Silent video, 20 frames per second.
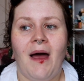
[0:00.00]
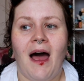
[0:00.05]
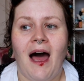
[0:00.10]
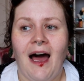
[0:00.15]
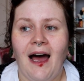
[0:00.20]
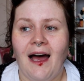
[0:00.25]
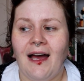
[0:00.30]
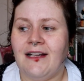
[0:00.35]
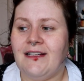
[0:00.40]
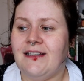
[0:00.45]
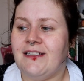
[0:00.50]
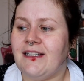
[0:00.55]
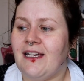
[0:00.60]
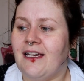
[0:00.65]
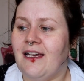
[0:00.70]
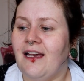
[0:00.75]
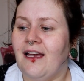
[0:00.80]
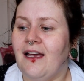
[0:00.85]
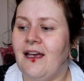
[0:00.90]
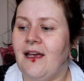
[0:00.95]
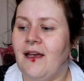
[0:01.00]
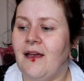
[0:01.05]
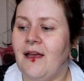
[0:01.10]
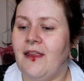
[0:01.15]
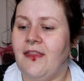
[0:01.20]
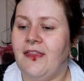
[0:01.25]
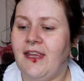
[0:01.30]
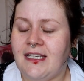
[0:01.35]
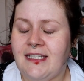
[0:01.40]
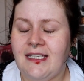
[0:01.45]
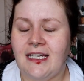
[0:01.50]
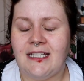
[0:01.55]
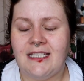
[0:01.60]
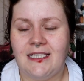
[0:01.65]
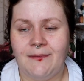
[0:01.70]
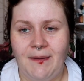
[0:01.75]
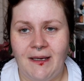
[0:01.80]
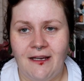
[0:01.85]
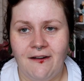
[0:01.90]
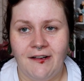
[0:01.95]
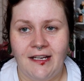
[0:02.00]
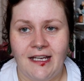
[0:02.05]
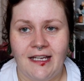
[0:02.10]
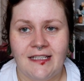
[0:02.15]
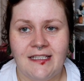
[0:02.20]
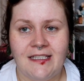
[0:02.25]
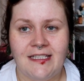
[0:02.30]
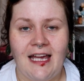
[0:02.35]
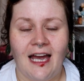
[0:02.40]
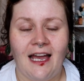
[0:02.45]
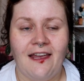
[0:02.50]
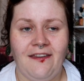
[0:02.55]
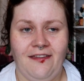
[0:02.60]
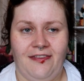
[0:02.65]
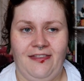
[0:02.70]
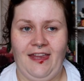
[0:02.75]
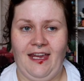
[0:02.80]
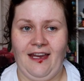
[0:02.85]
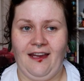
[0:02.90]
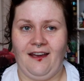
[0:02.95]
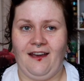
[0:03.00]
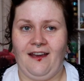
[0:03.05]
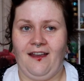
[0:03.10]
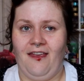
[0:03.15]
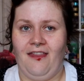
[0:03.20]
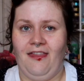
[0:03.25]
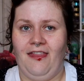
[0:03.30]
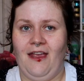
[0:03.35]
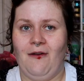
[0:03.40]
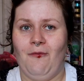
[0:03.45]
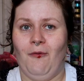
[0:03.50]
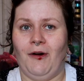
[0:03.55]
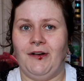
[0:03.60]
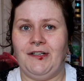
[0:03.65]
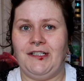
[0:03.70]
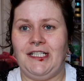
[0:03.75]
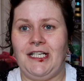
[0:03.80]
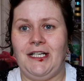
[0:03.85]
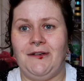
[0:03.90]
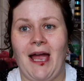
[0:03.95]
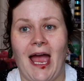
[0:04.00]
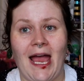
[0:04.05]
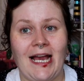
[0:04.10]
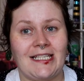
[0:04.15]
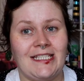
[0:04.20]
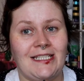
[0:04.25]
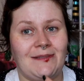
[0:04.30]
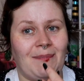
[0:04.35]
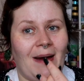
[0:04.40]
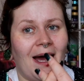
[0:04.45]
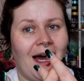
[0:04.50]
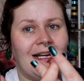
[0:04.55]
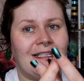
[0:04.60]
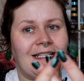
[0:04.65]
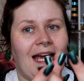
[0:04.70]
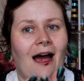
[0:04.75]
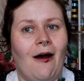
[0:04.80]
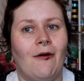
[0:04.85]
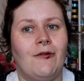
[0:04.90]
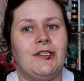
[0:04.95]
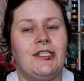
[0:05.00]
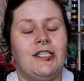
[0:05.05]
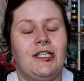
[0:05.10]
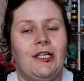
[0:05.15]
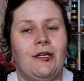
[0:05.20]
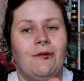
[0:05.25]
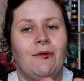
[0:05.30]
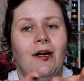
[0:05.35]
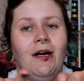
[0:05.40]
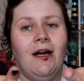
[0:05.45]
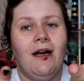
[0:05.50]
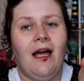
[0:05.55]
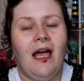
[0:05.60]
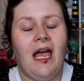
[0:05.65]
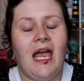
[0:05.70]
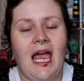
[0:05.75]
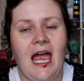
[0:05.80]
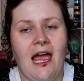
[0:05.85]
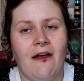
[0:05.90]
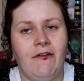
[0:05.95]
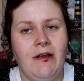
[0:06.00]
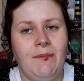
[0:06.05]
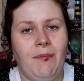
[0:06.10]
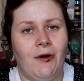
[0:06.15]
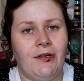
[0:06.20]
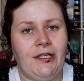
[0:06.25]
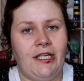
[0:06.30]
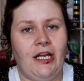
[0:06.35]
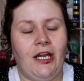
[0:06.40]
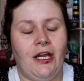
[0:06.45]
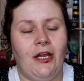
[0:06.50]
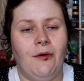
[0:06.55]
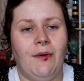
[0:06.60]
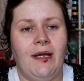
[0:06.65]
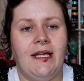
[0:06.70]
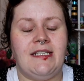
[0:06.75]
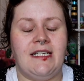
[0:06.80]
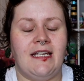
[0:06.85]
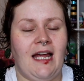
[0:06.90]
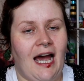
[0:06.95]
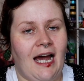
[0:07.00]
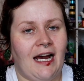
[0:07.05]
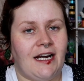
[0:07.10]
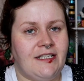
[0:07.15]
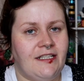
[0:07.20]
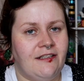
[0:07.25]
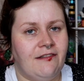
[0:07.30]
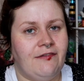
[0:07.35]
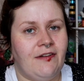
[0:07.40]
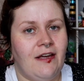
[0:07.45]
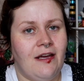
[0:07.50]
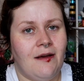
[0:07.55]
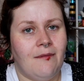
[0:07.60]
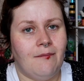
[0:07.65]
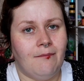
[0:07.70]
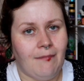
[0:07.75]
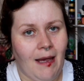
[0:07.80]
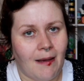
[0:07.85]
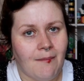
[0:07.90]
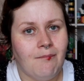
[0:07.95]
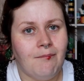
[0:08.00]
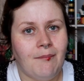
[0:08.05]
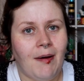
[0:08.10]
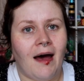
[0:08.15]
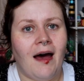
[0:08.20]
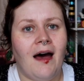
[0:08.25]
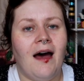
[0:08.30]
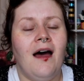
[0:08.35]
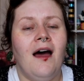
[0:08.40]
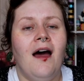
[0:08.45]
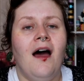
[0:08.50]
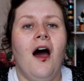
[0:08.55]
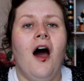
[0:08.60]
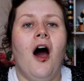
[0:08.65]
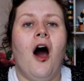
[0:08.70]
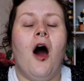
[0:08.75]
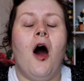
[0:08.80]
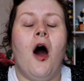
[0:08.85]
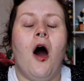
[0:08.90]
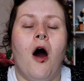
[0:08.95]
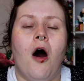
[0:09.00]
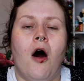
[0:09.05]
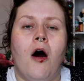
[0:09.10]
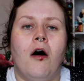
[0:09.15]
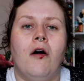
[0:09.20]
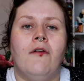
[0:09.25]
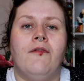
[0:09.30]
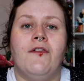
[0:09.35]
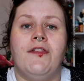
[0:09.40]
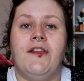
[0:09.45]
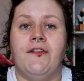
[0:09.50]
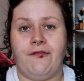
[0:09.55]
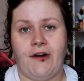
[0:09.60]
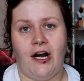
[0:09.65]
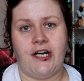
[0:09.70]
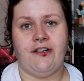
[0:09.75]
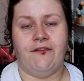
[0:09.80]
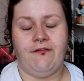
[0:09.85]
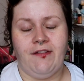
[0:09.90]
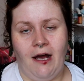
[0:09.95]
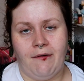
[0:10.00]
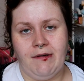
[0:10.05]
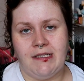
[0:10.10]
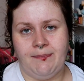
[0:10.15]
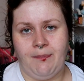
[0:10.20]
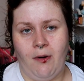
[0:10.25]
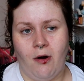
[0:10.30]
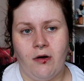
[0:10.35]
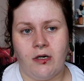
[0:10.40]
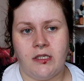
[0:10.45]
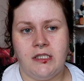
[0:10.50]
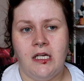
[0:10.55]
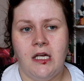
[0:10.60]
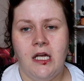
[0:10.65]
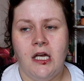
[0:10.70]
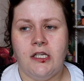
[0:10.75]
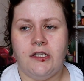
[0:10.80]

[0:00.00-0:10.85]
And this experience, I think they want to expand out to everybody who is an active member of the Fresh and Flowers box.